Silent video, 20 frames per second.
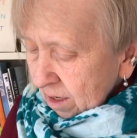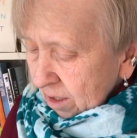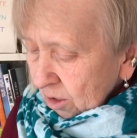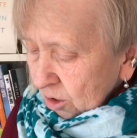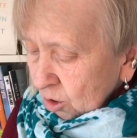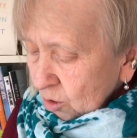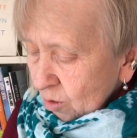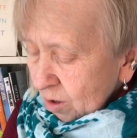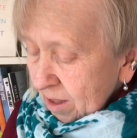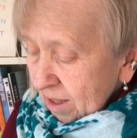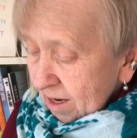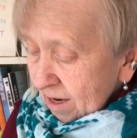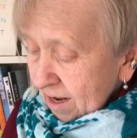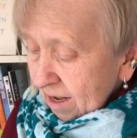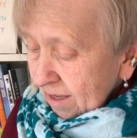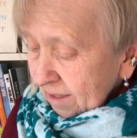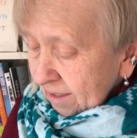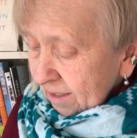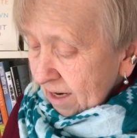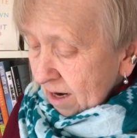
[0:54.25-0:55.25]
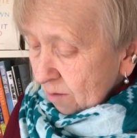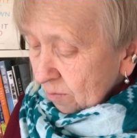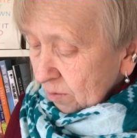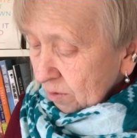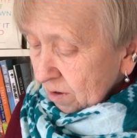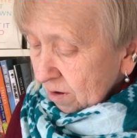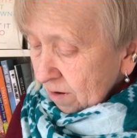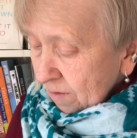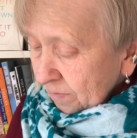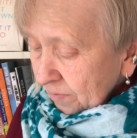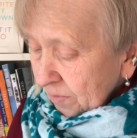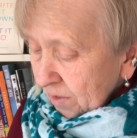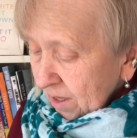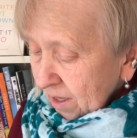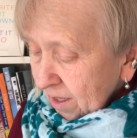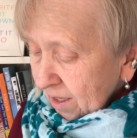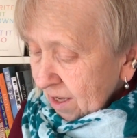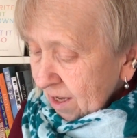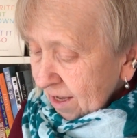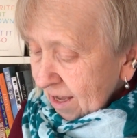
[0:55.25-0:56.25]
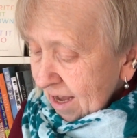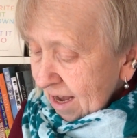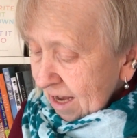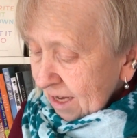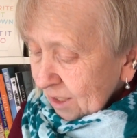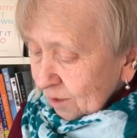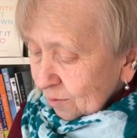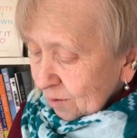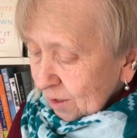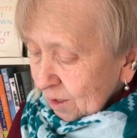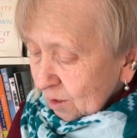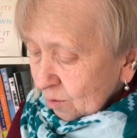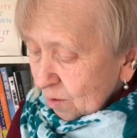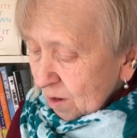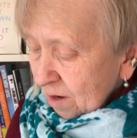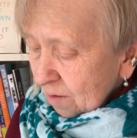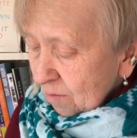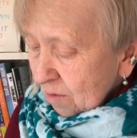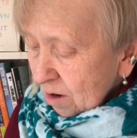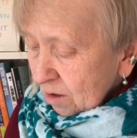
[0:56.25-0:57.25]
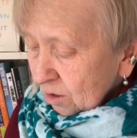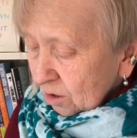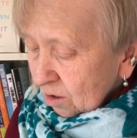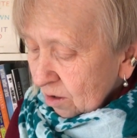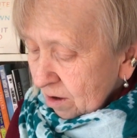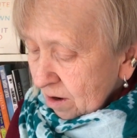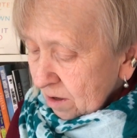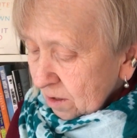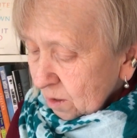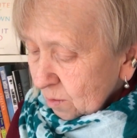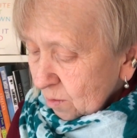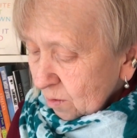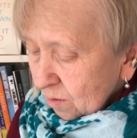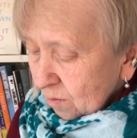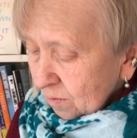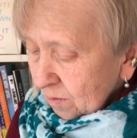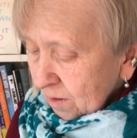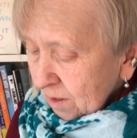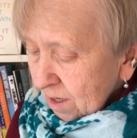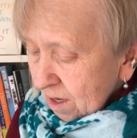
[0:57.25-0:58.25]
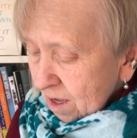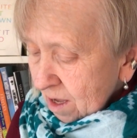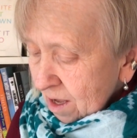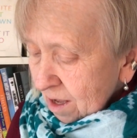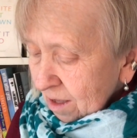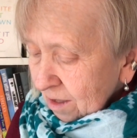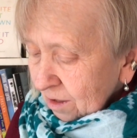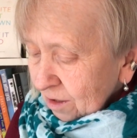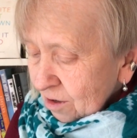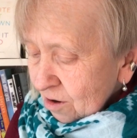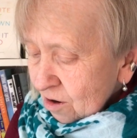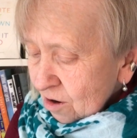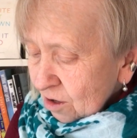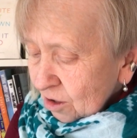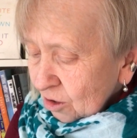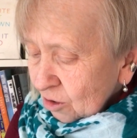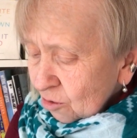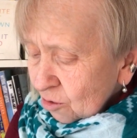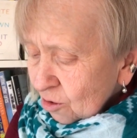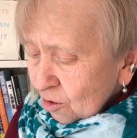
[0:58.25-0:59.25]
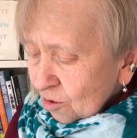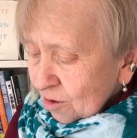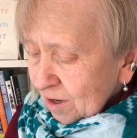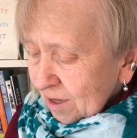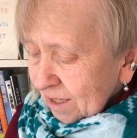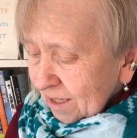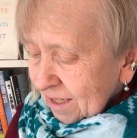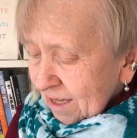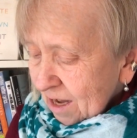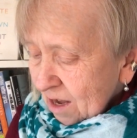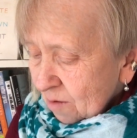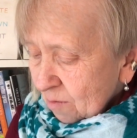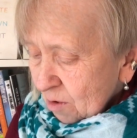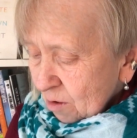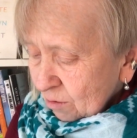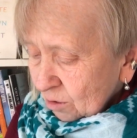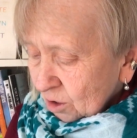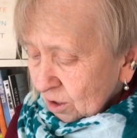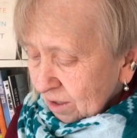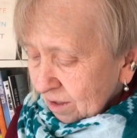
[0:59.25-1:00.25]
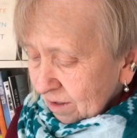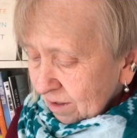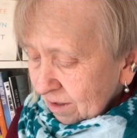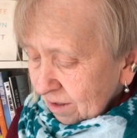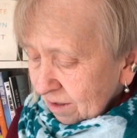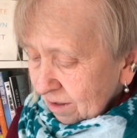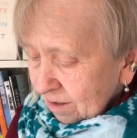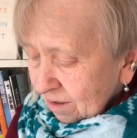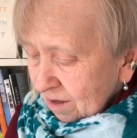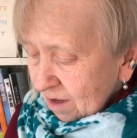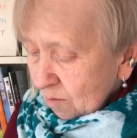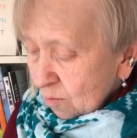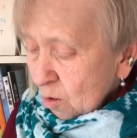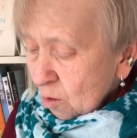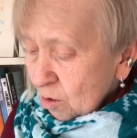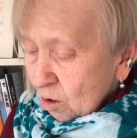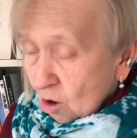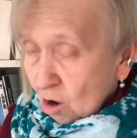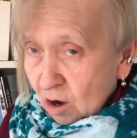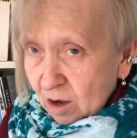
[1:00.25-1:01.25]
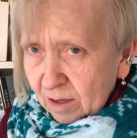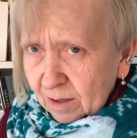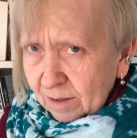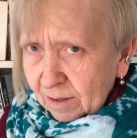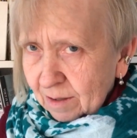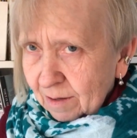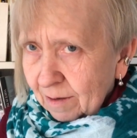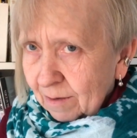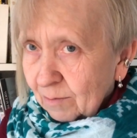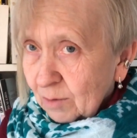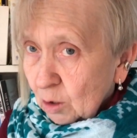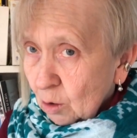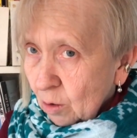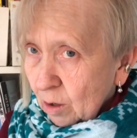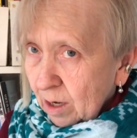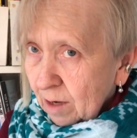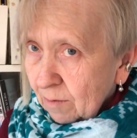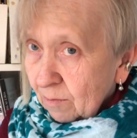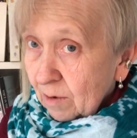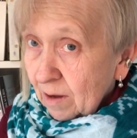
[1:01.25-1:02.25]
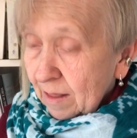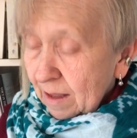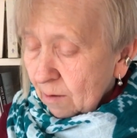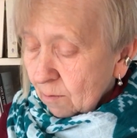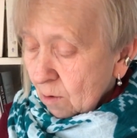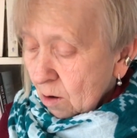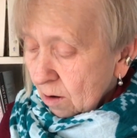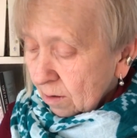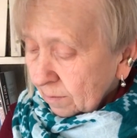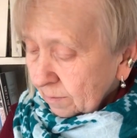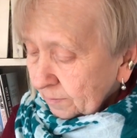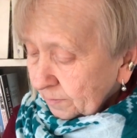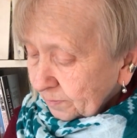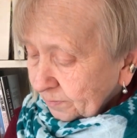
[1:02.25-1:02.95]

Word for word: Join the Knights Templar, kick ass with sweet martial arts moves, learn ludicrous emotions, emoticons, sorry, read that wrong,